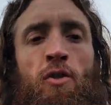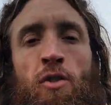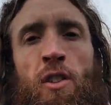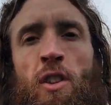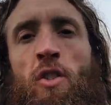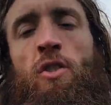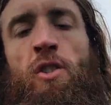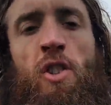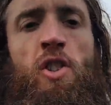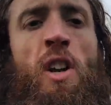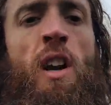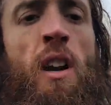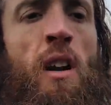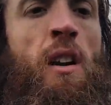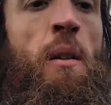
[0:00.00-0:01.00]
I've nothing good to
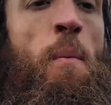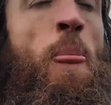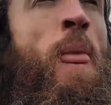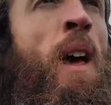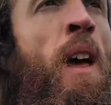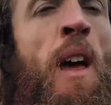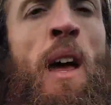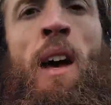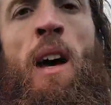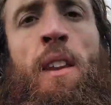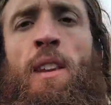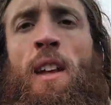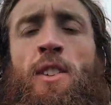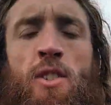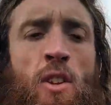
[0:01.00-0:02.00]
share.
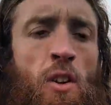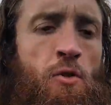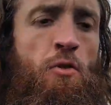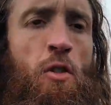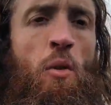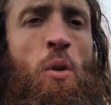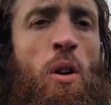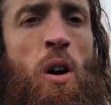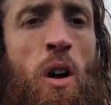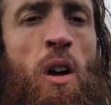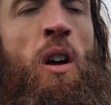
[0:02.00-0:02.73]
And that's not true.